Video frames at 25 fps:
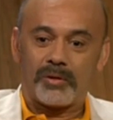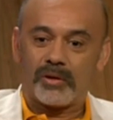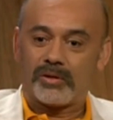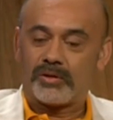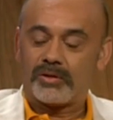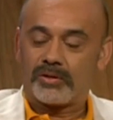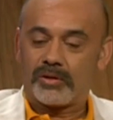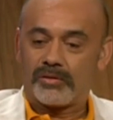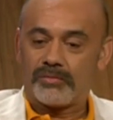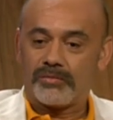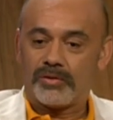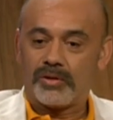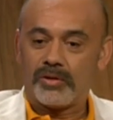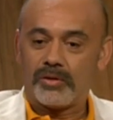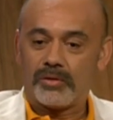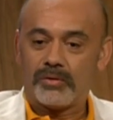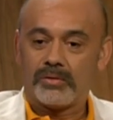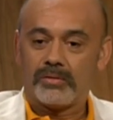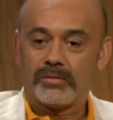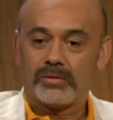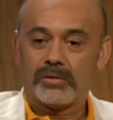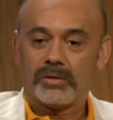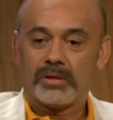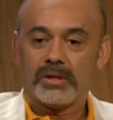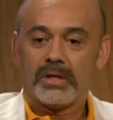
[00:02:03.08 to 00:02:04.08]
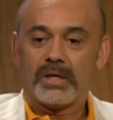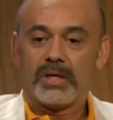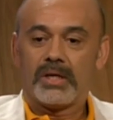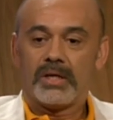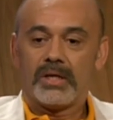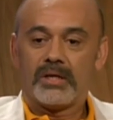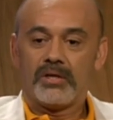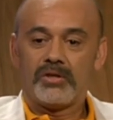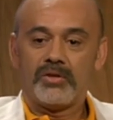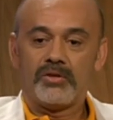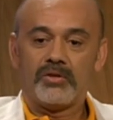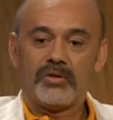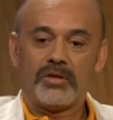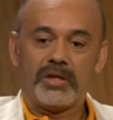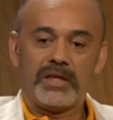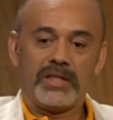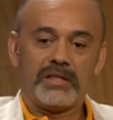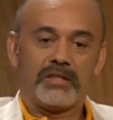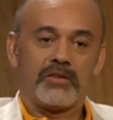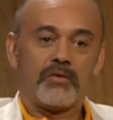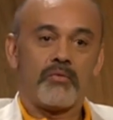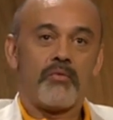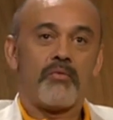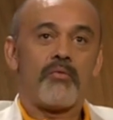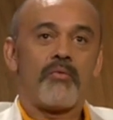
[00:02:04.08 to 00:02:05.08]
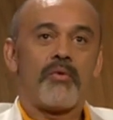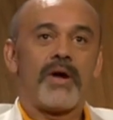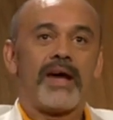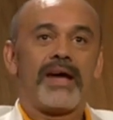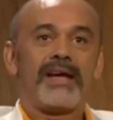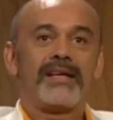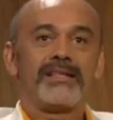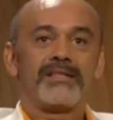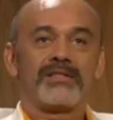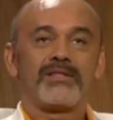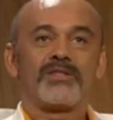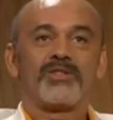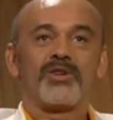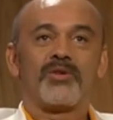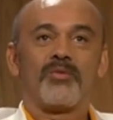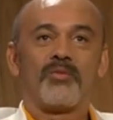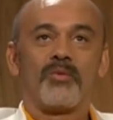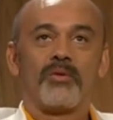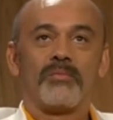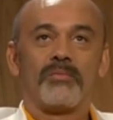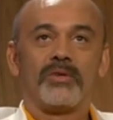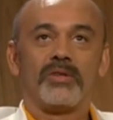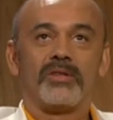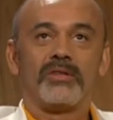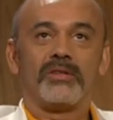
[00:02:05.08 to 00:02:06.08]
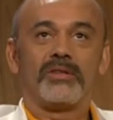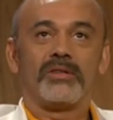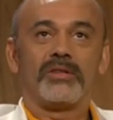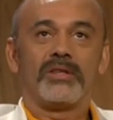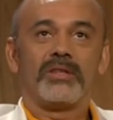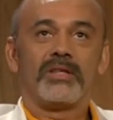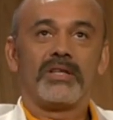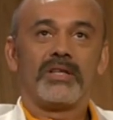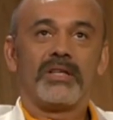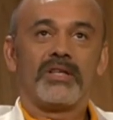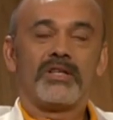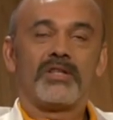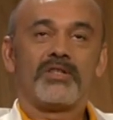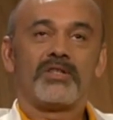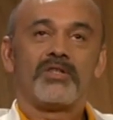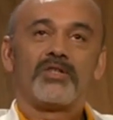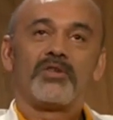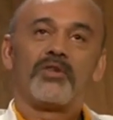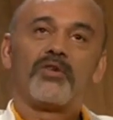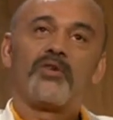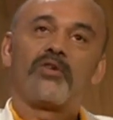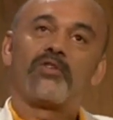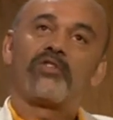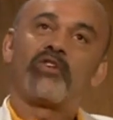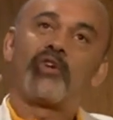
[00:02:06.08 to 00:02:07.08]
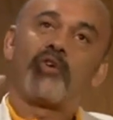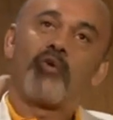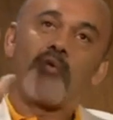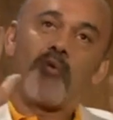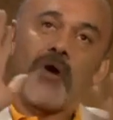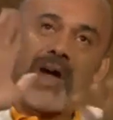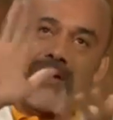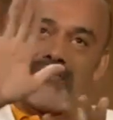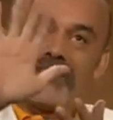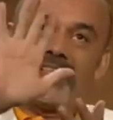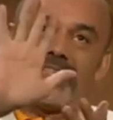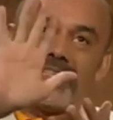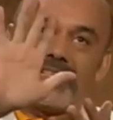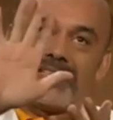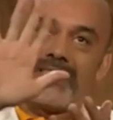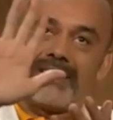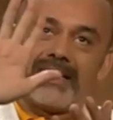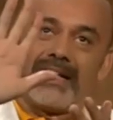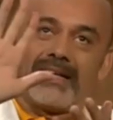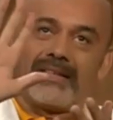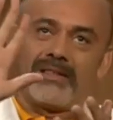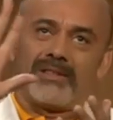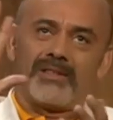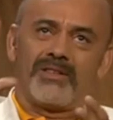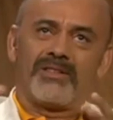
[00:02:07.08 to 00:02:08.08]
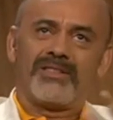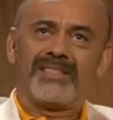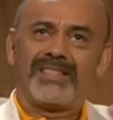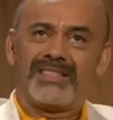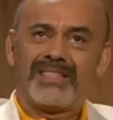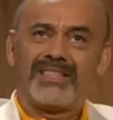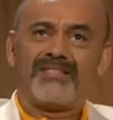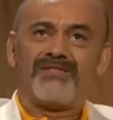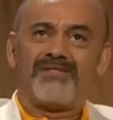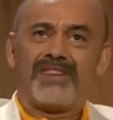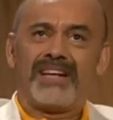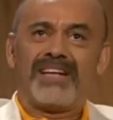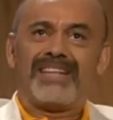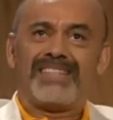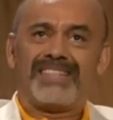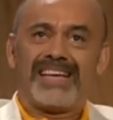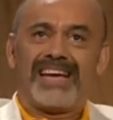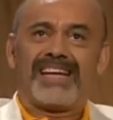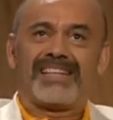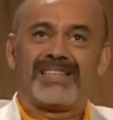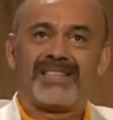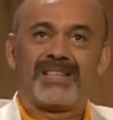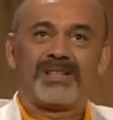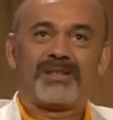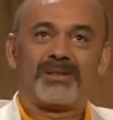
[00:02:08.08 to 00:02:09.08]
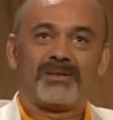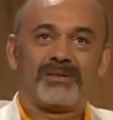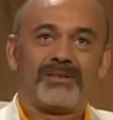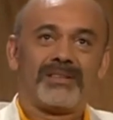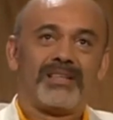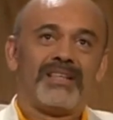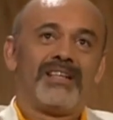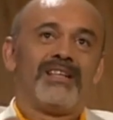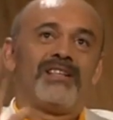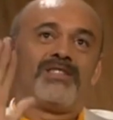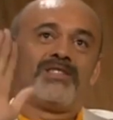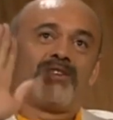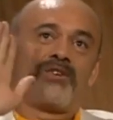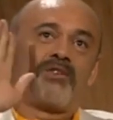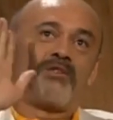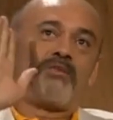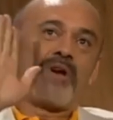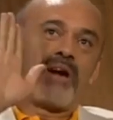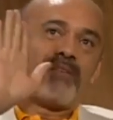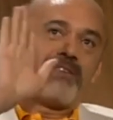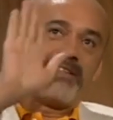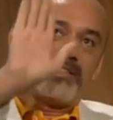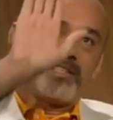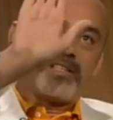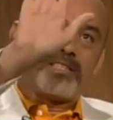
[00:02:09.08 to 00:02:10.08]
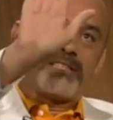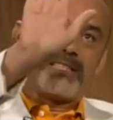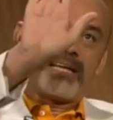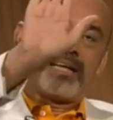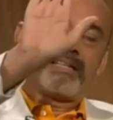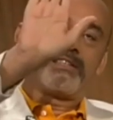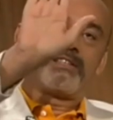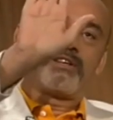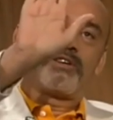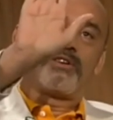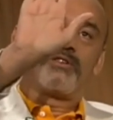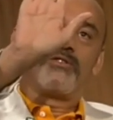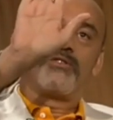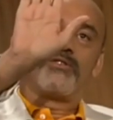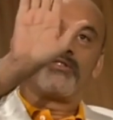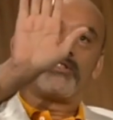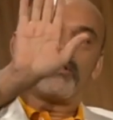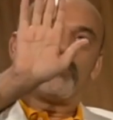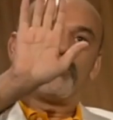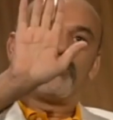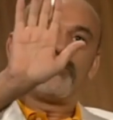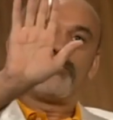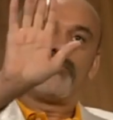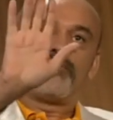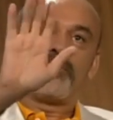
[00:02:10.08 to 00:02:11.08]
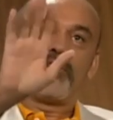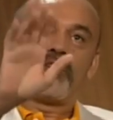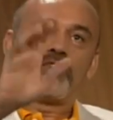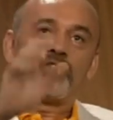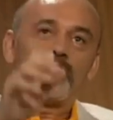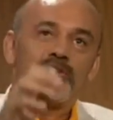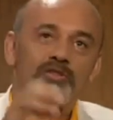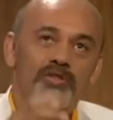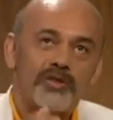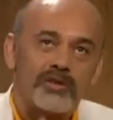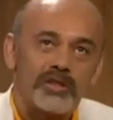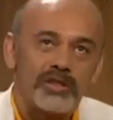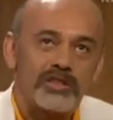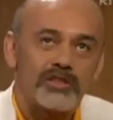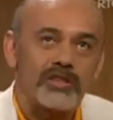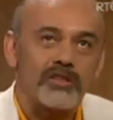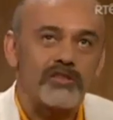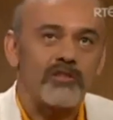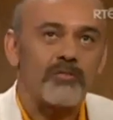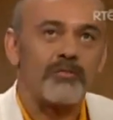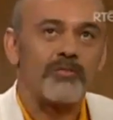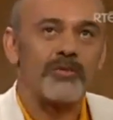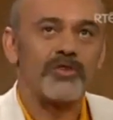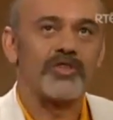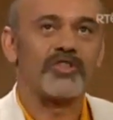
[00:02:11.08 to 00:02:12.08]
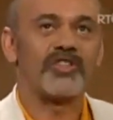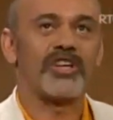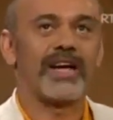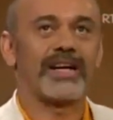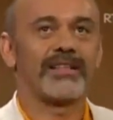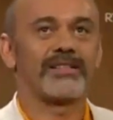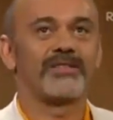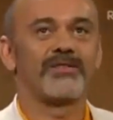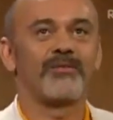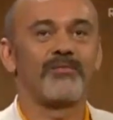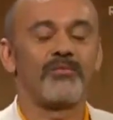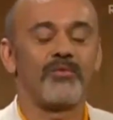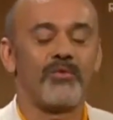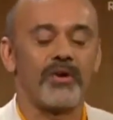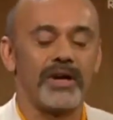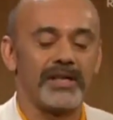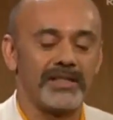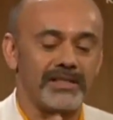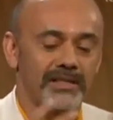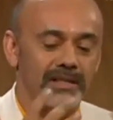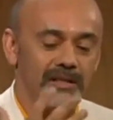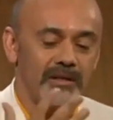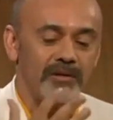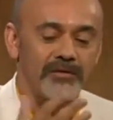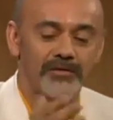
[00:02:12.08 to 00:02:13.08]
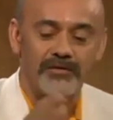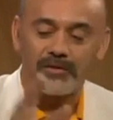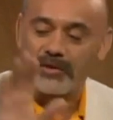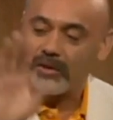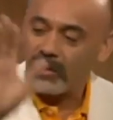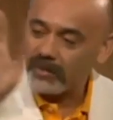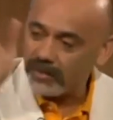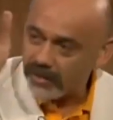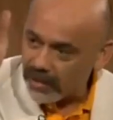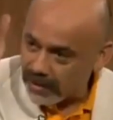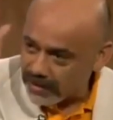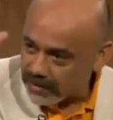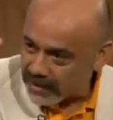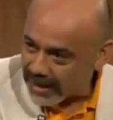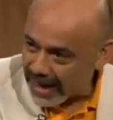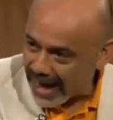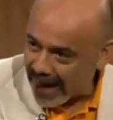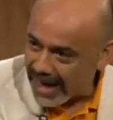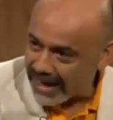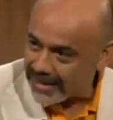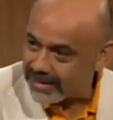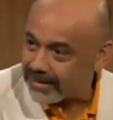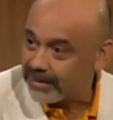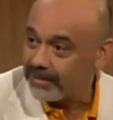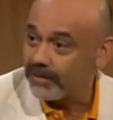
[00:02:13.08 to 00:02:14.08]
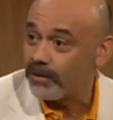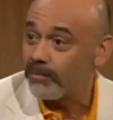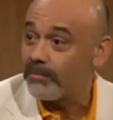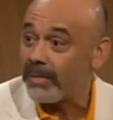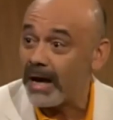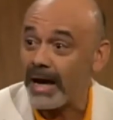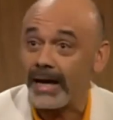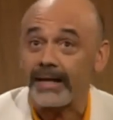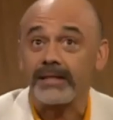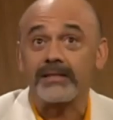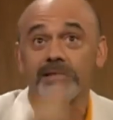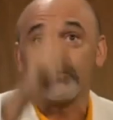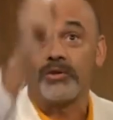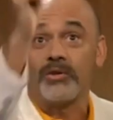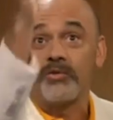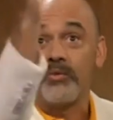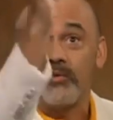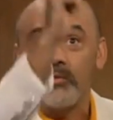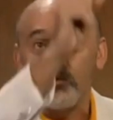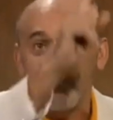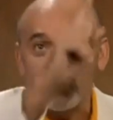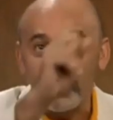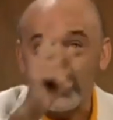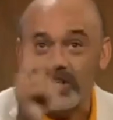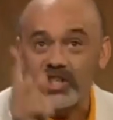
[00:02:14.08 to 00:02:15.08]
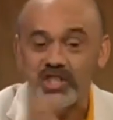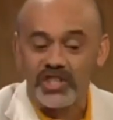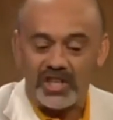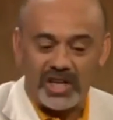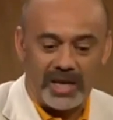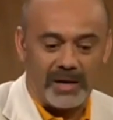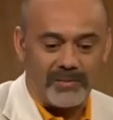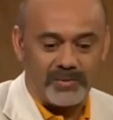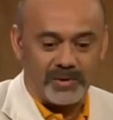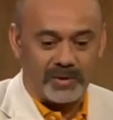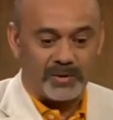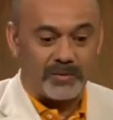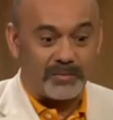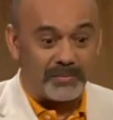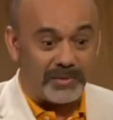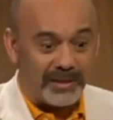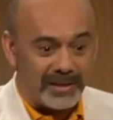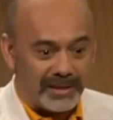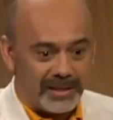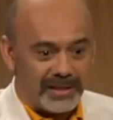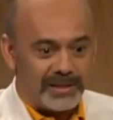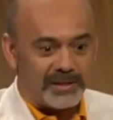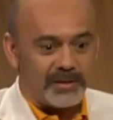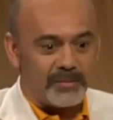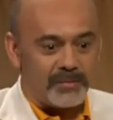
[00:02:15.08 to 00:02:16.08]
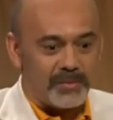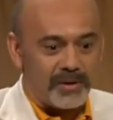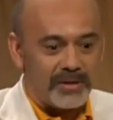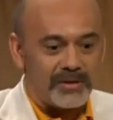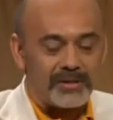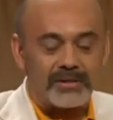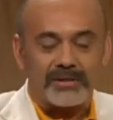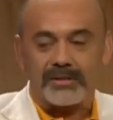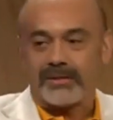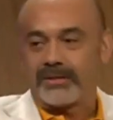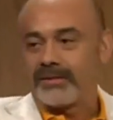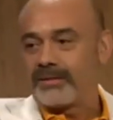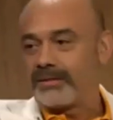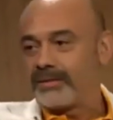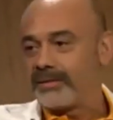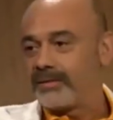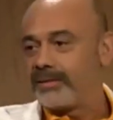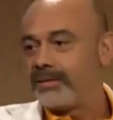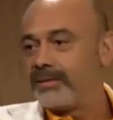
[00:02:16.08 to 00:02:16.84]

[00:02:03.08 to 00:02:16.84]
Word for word: point of view, you know, it erases the woman so the gravity center, this is very technical. The gravity center goes in the front, so it sort of projects the breast in the front and the ass on the back, so it reshapes completely the person.